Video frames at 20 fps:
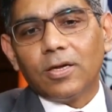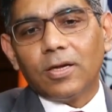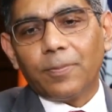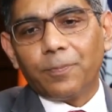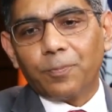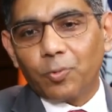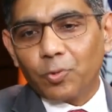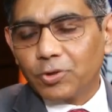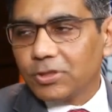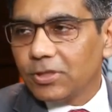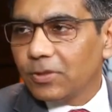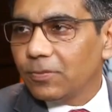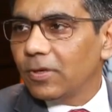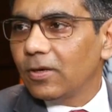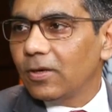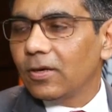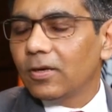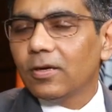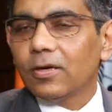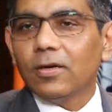
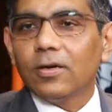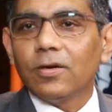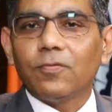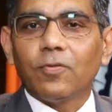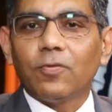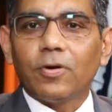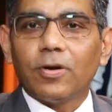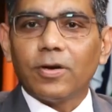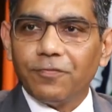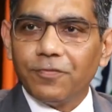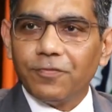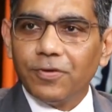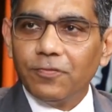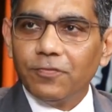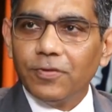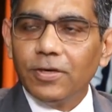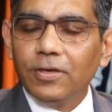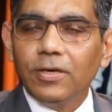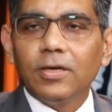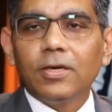approachable for
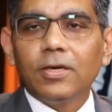everyone.